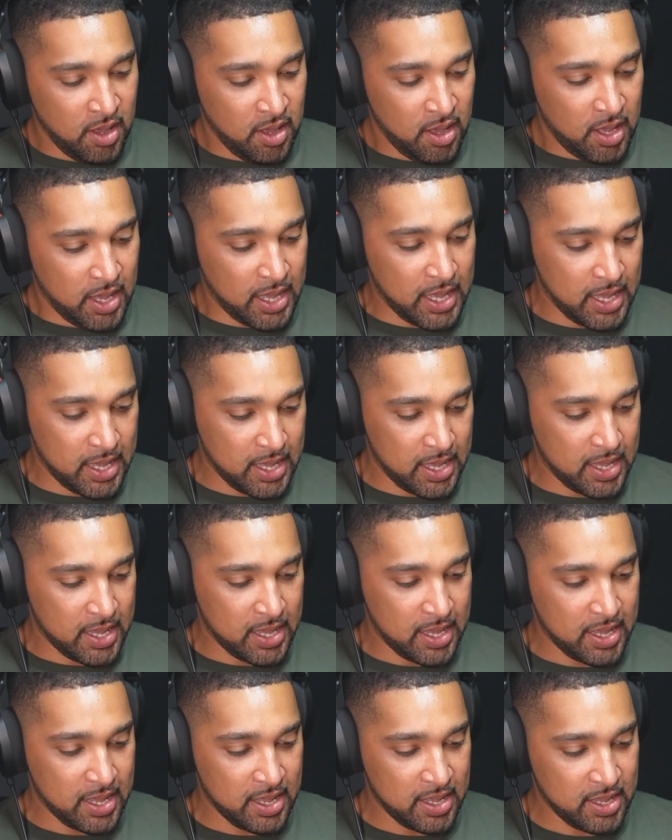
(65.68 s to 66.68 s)

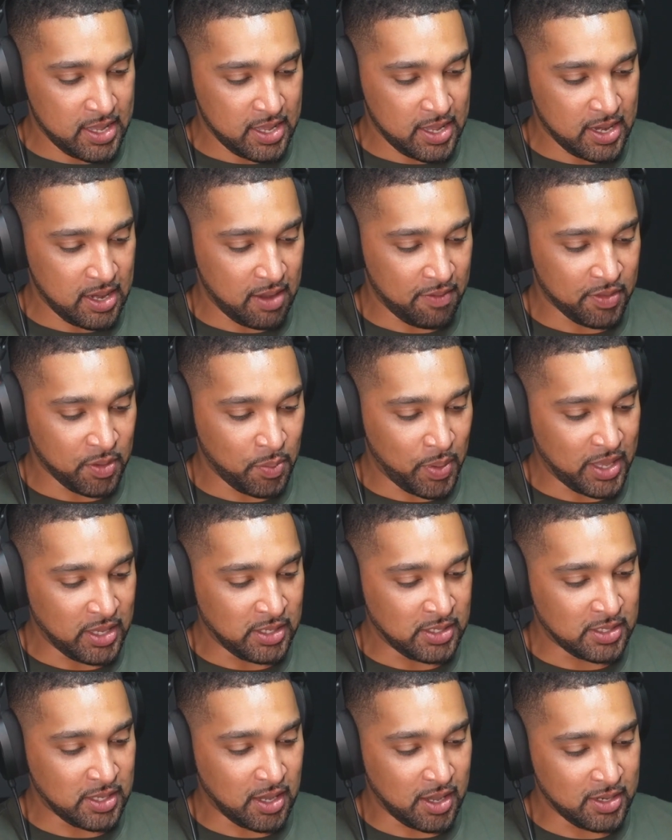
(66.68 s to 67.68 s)
I love the way you
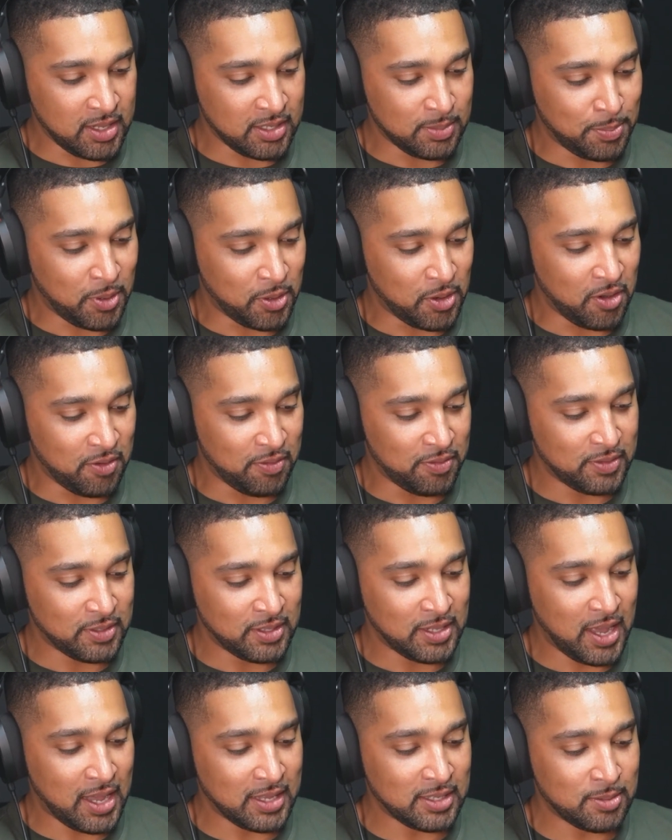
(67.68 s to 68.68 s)
start this pod off. It's
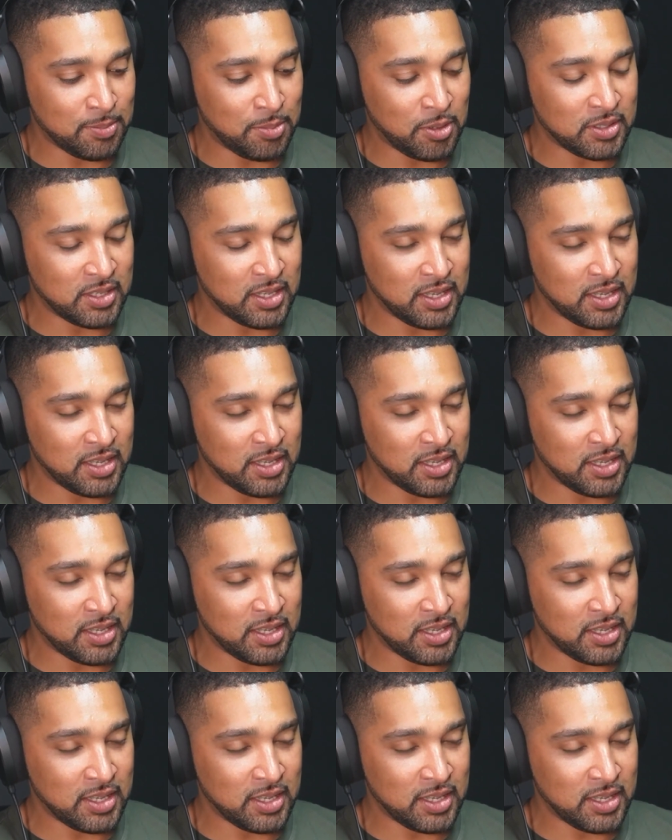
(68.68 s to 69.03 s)
nice and positive.